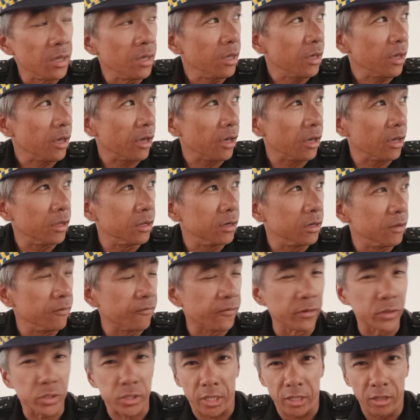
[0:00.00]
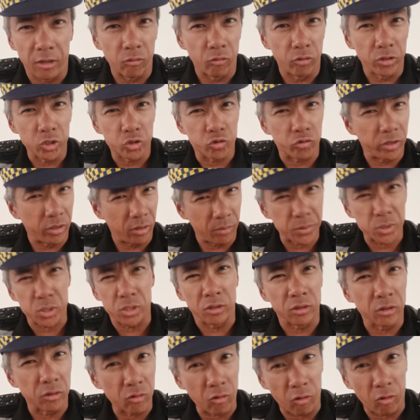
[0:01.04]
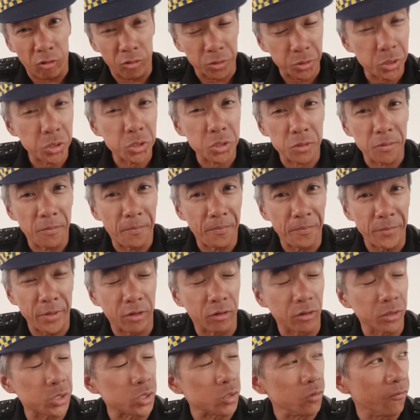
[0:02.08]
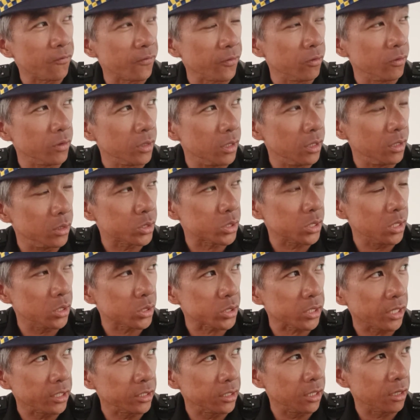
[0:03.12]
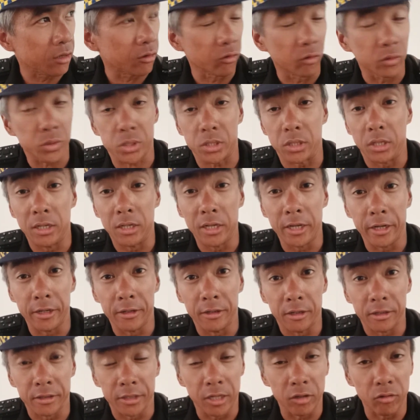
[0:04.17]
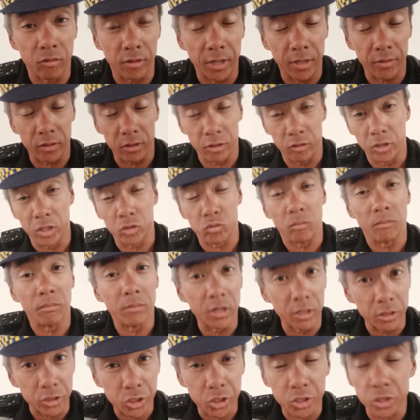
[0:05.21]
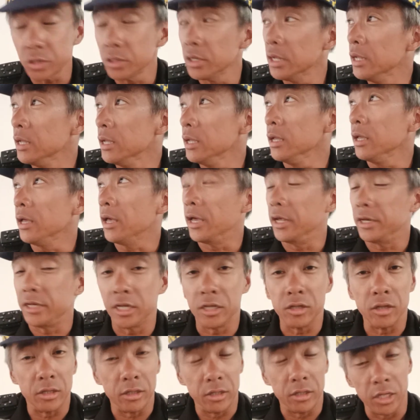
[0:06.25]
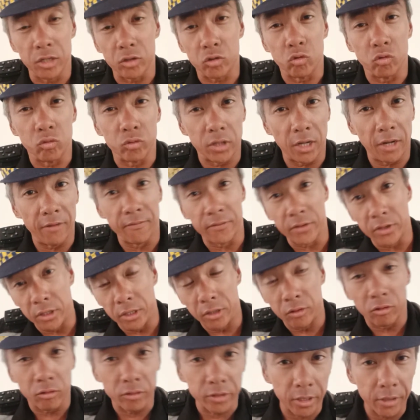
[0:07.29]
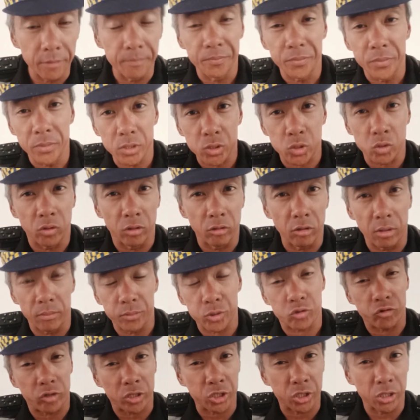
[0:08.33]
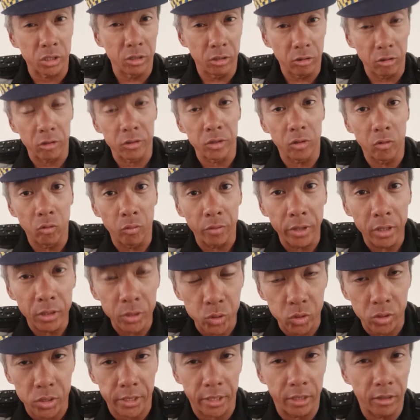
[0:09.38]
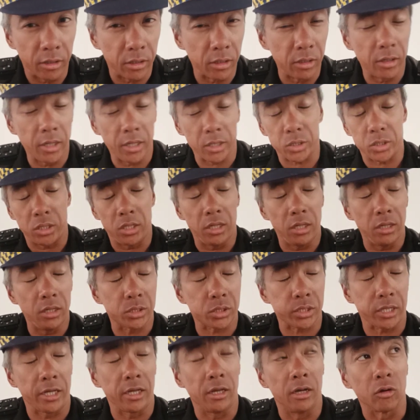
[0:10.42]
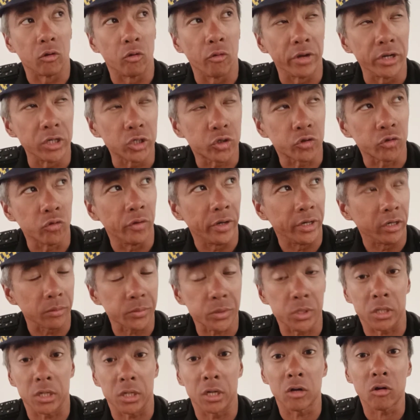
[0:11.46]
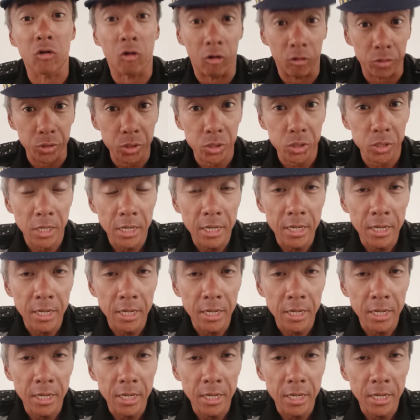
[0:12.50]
and it feels like you're going through an obstacle course because you feel it's like they close the lane, then you need to merge and need to divert and all that. So a lot of obstruction along the way. So it's like you're going through an obstacle course.